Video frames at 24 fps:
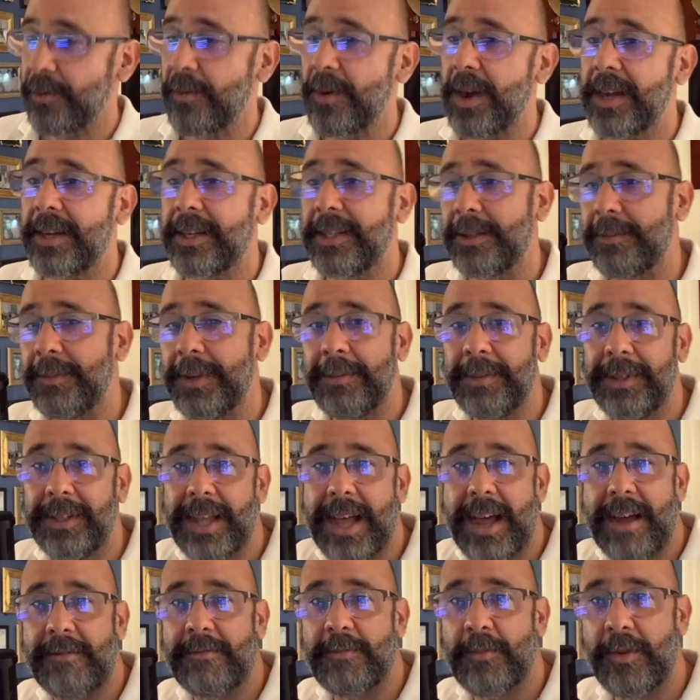why, because it made me
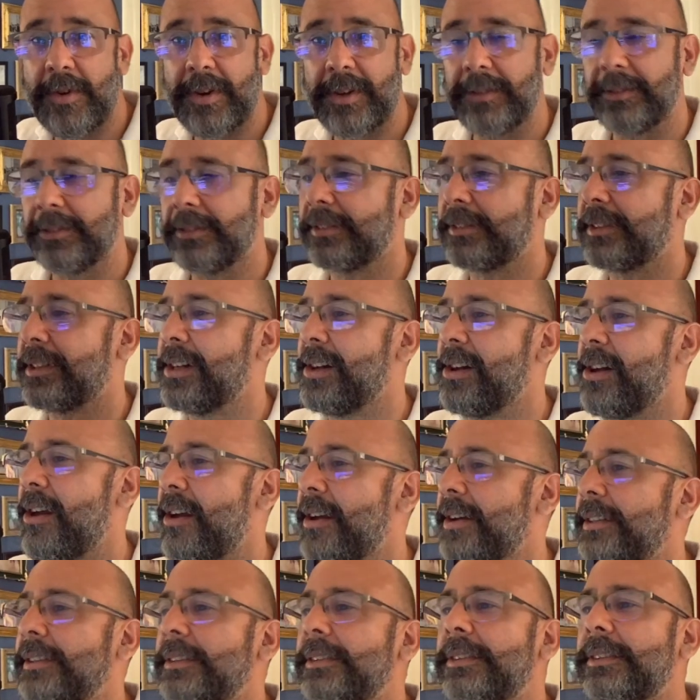laugh more.
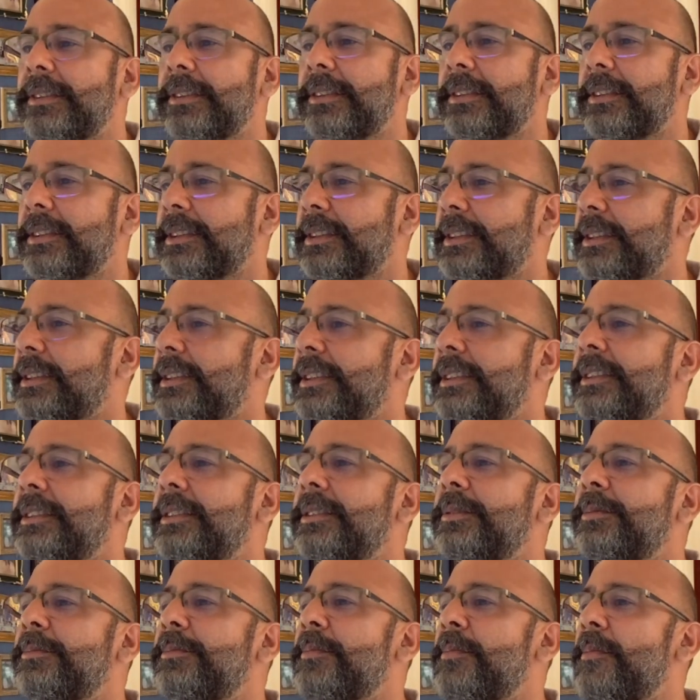Let's
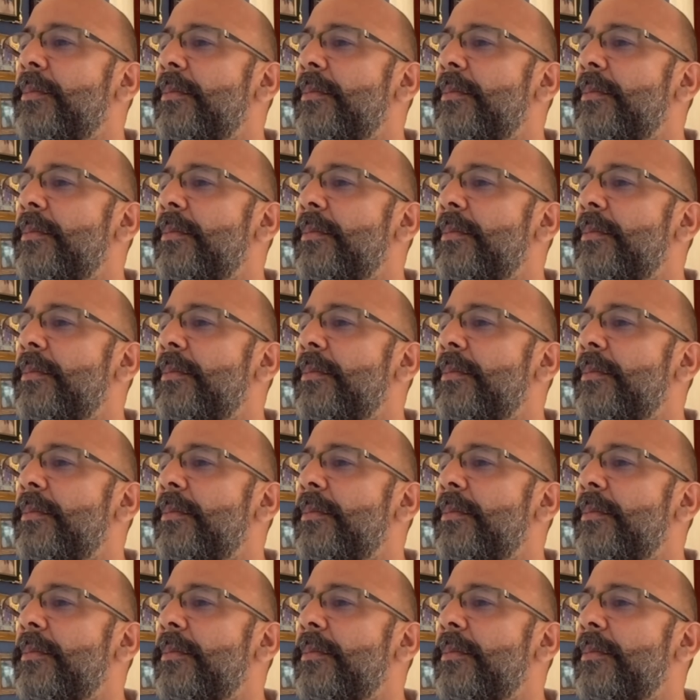see.